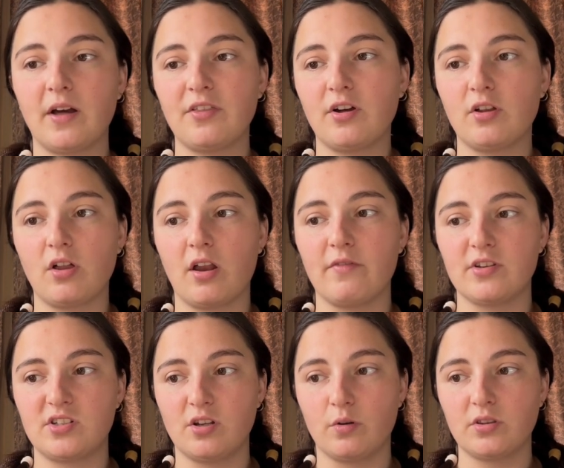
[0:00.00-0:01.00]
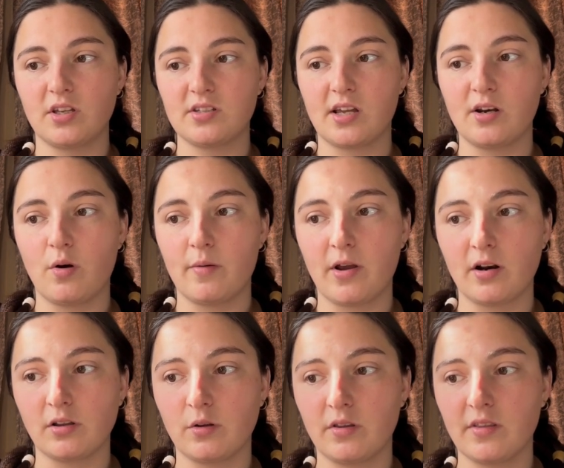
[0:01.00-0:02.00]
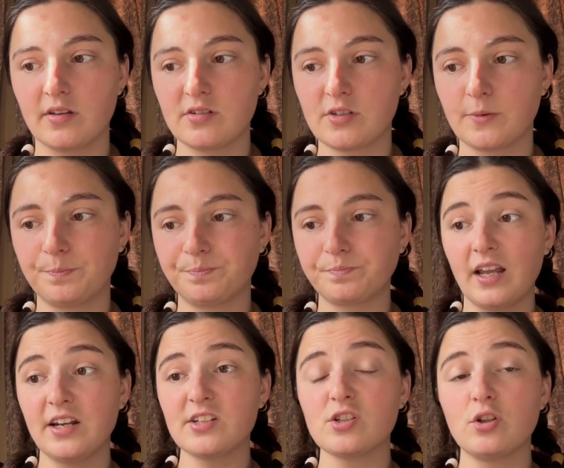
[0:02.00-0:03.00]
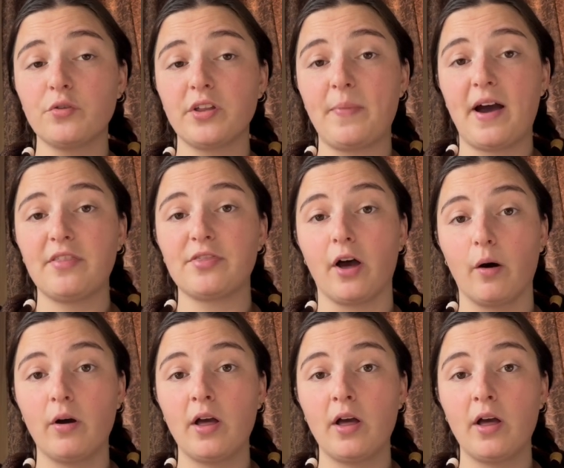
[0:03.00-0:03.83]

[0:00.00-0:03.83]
I think a lot of us deal with this. I know I'm not alone in this. It is a lonely path, though.